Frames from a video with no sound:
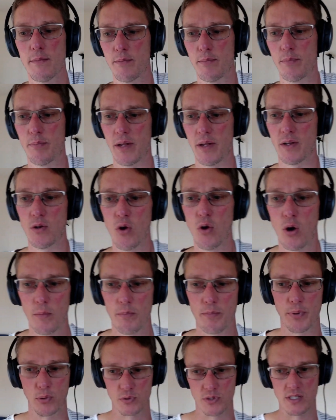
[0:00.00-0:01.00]
but not
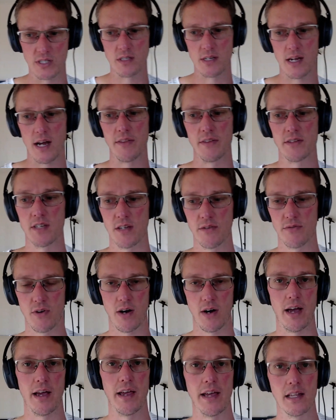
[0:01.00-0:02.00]
built into other
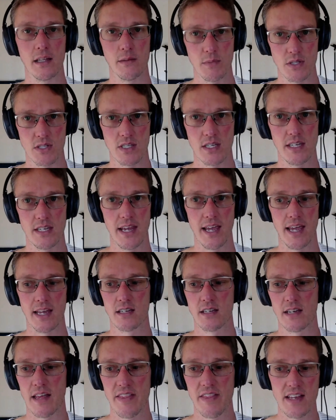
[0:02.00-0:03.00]
DeFi elements yet.
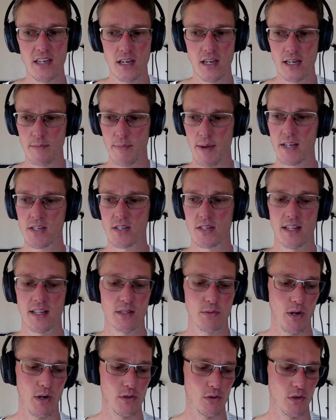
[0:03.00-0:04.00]
And then you can imagine, that's
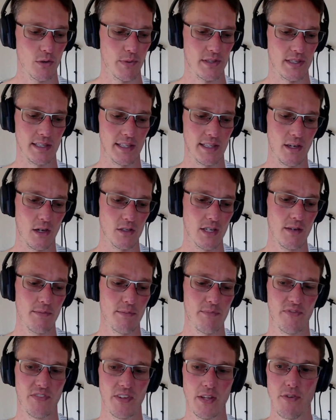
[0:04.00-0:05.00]
why I talk about the Lego
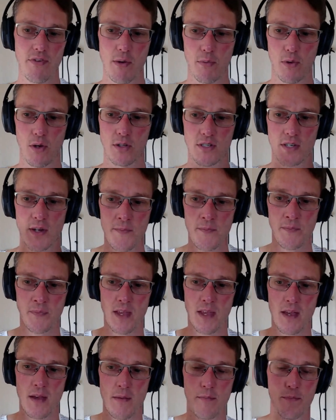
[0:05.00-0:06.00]
DeFi blocks.
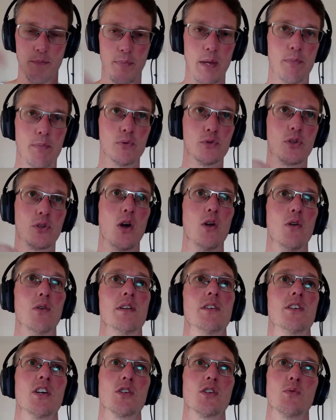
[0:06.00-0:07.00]
People don't
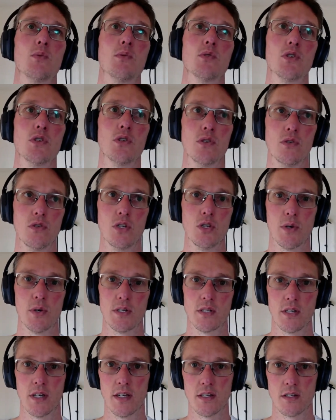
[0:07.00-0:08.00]
just want to use
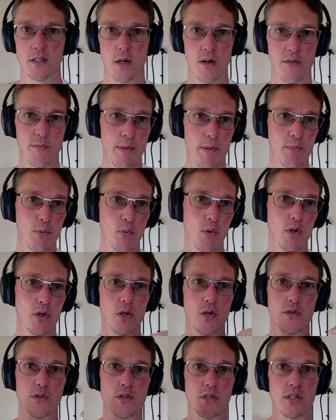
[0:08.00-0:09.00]
USD. So if people want to
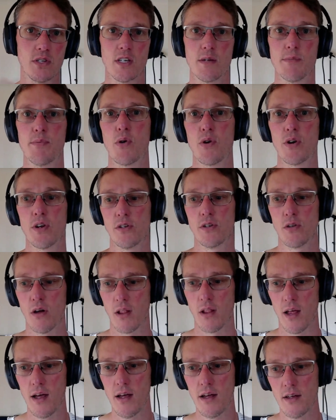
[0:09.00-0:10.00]
use the Singaporean dollar,